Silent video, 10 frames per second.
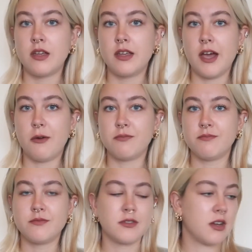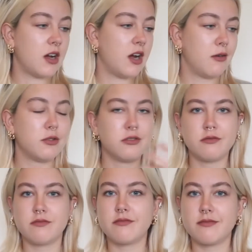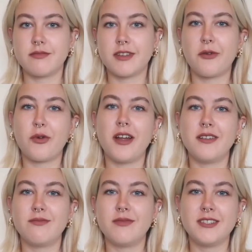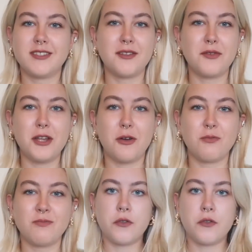yeah, I will get right into the video.